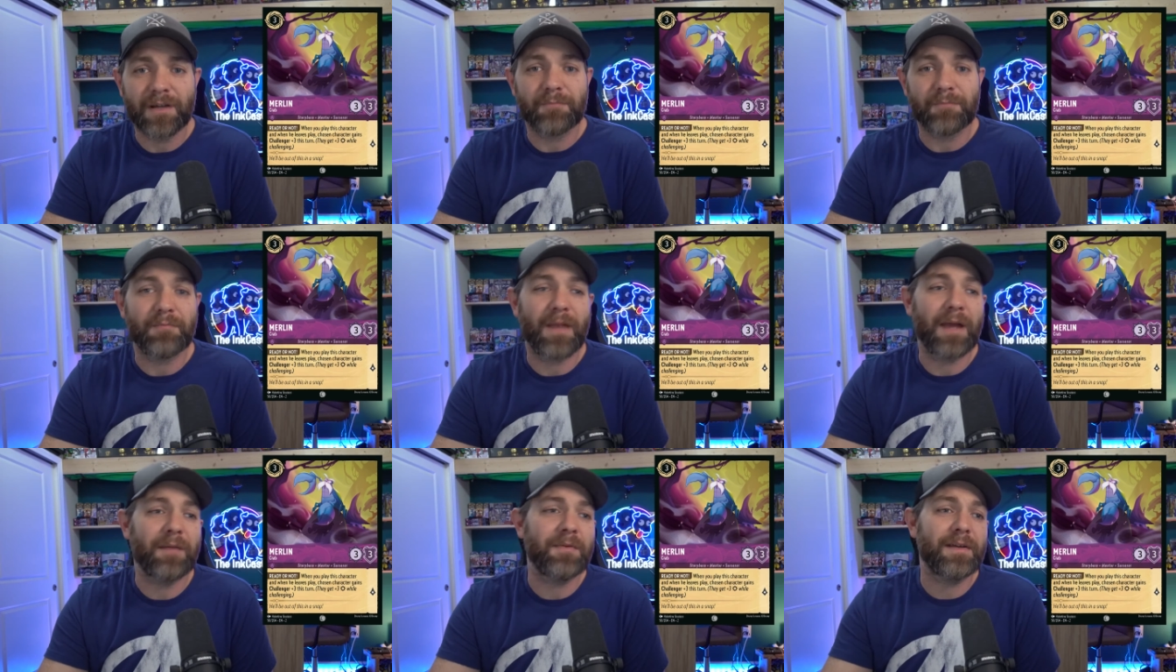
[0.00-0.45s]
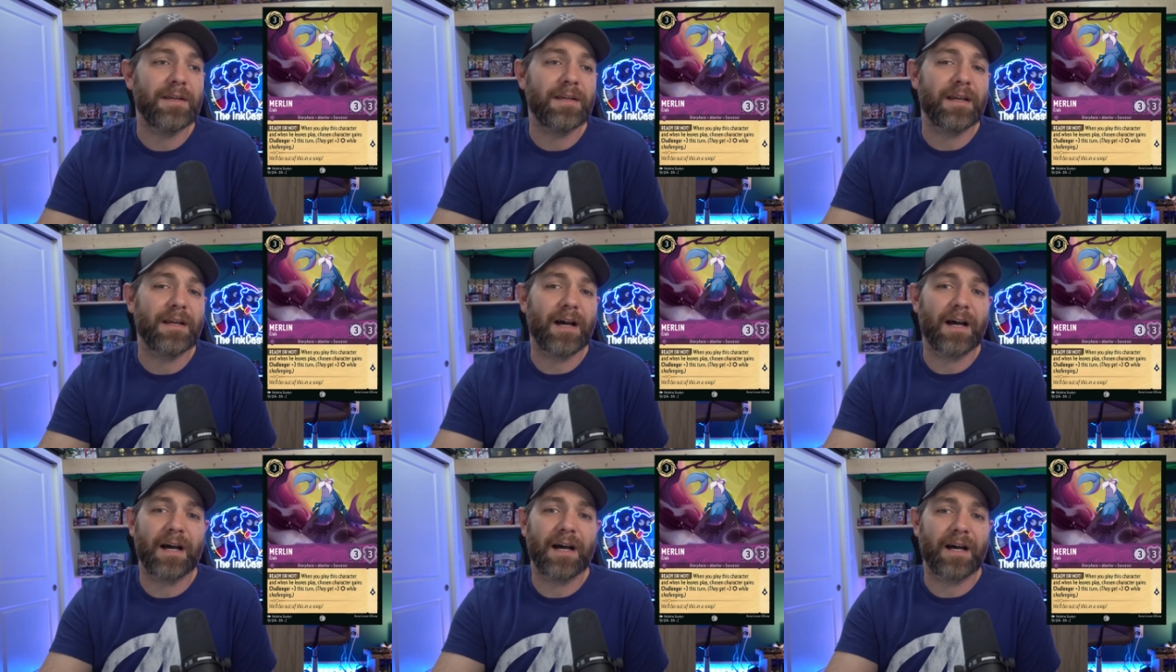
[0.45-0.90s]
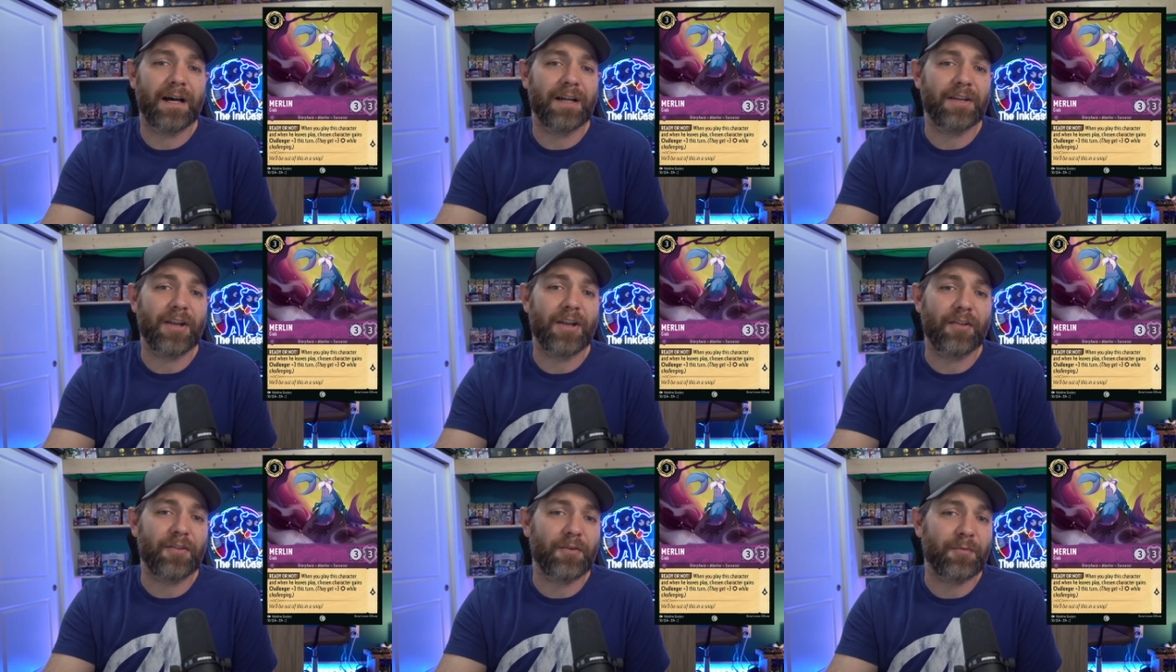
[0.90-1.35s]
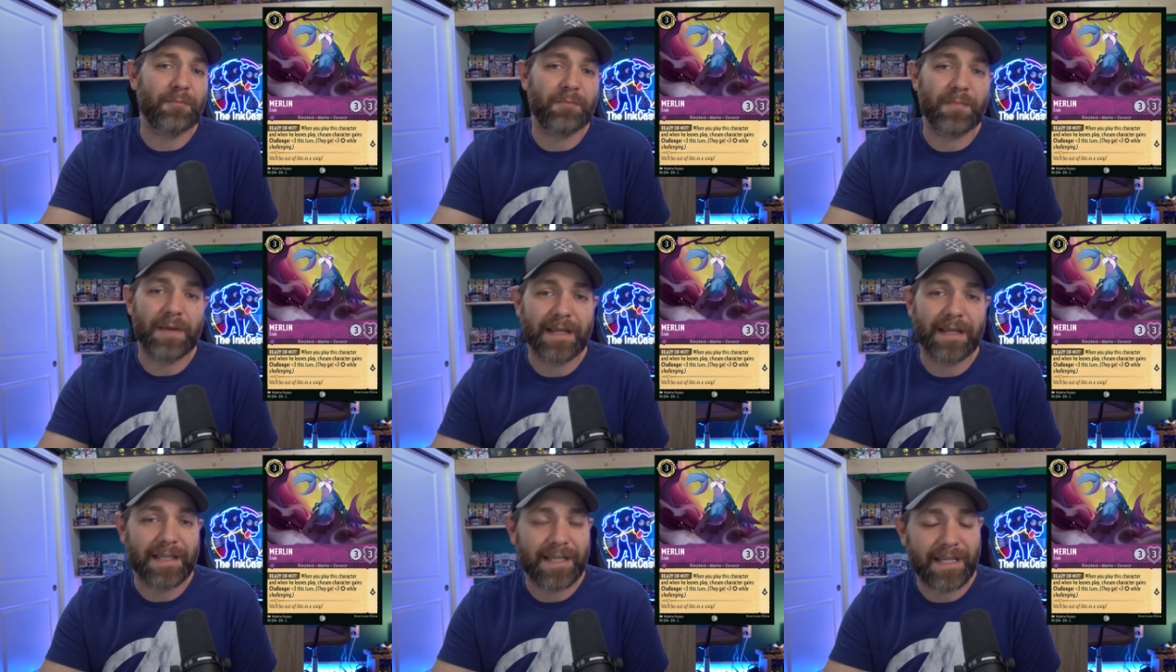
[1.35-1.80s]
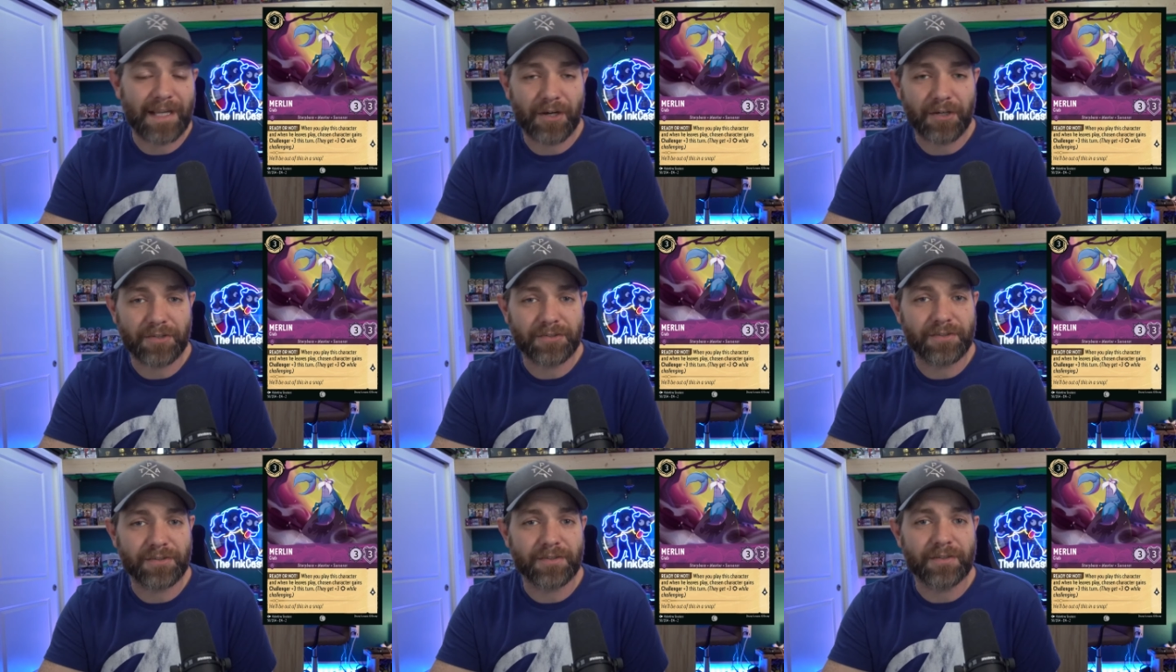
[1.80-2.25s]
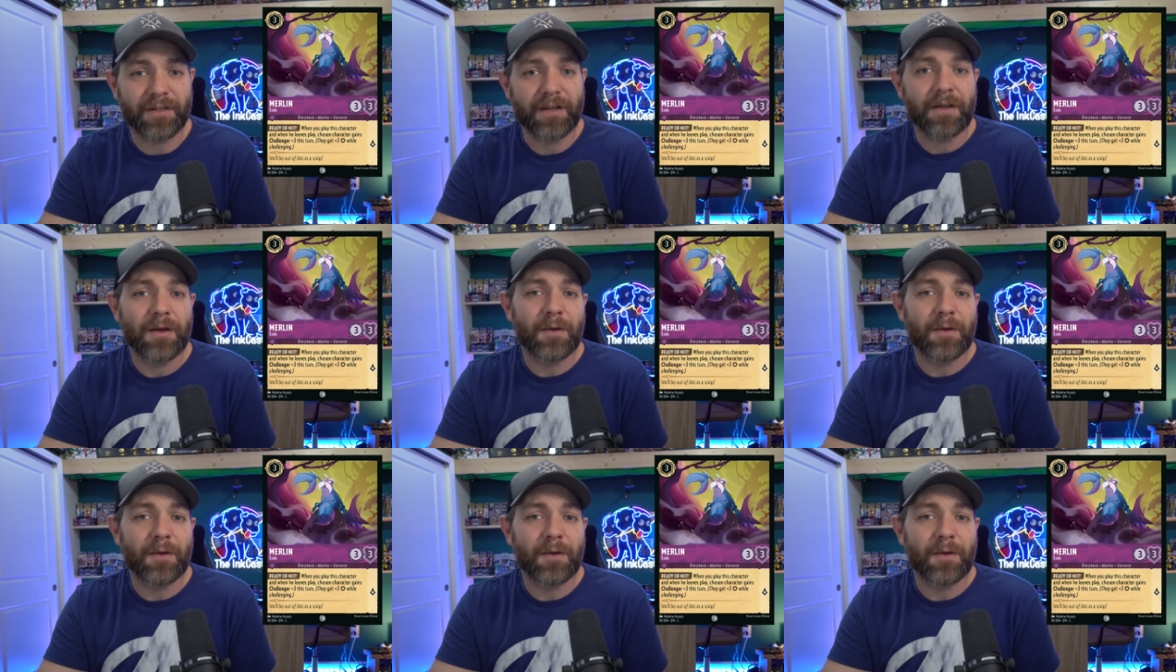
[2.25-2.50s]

maybe another big character.